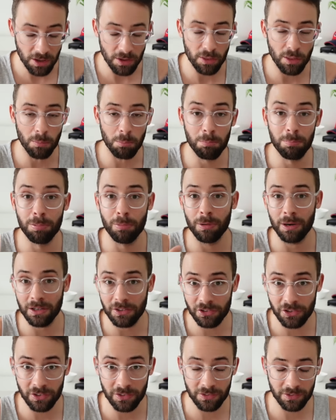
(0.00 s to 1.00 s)
the
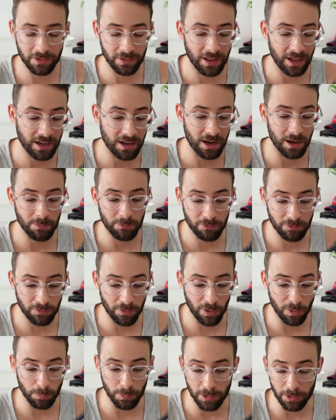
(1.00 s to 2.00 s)
bridges that I'm
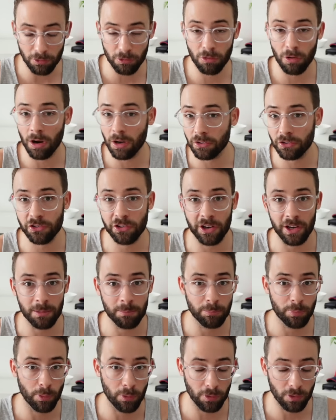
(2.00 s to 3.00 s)
farming, cross-chain
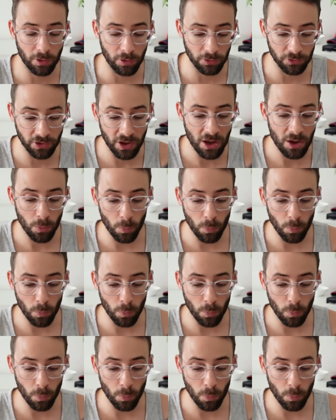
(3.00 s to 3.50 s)
protocols,